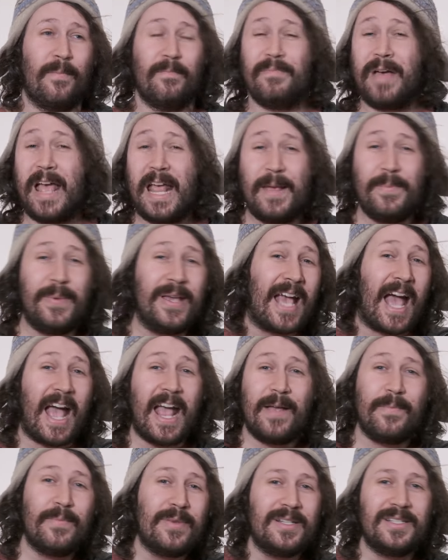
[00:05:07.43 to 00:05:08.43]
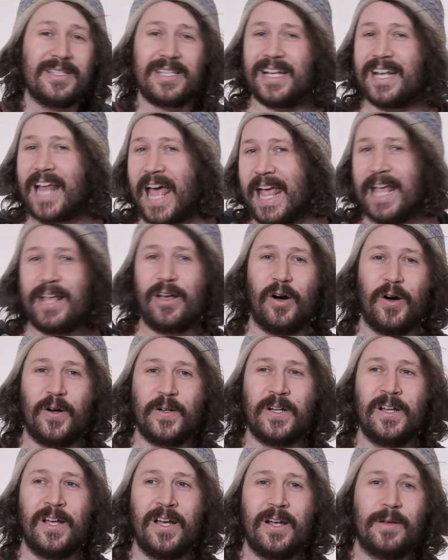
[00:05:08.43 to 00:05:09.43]
maybe Aemond and
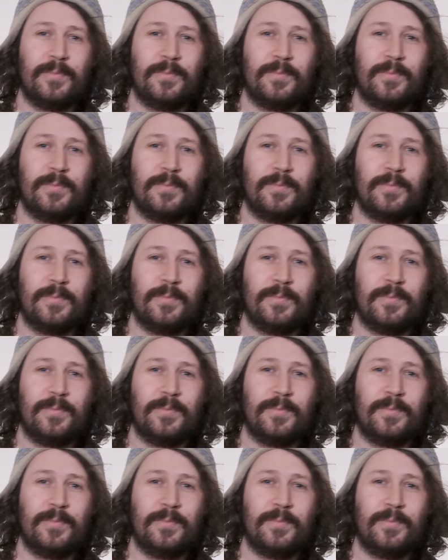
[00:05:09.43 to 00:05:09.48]
Aegon.